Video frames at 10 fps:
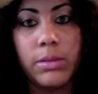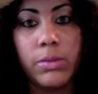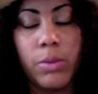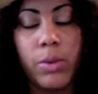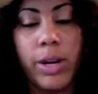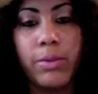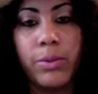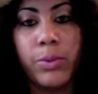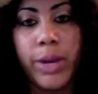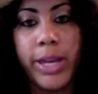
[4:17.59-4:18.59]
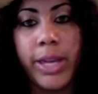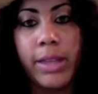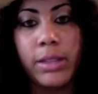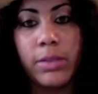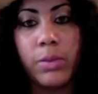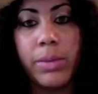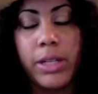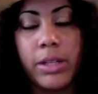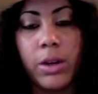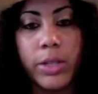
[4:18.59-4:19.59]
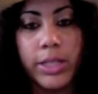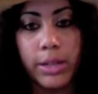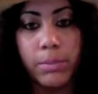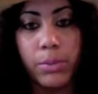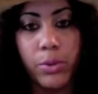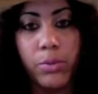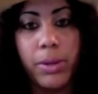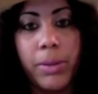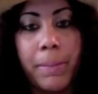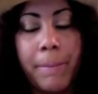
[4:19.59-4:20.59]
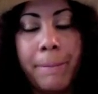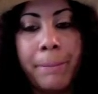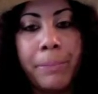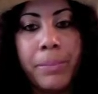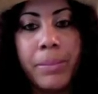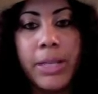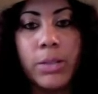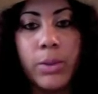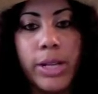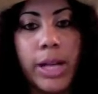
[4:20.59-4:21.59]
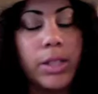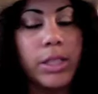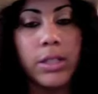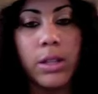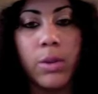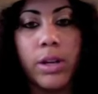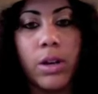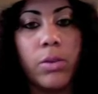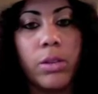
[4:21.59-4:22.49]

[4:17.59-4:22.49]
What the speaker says: from what I've read for me to notice an improvement, because right now it's just slow and go.